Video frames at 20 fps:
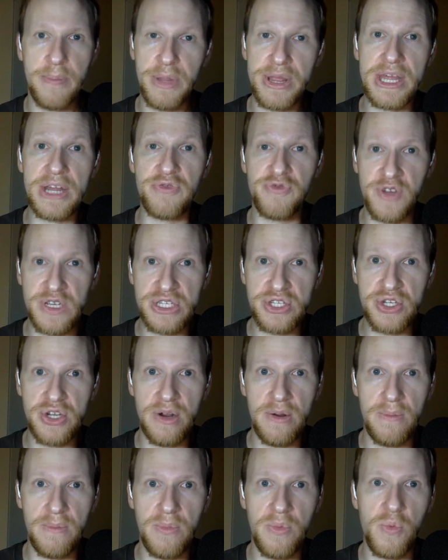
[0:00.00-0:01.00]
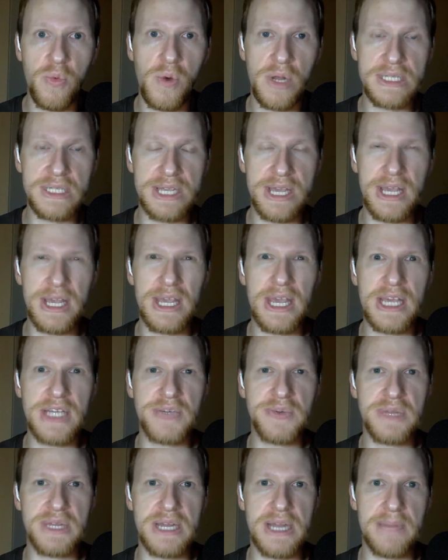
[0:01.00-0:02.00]
but then resume once they
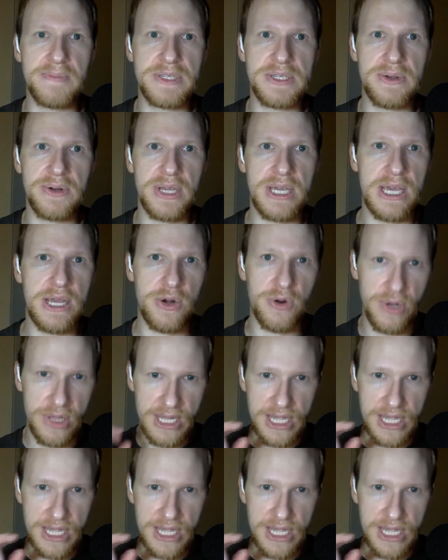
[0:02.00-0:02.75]
engage with an episode again,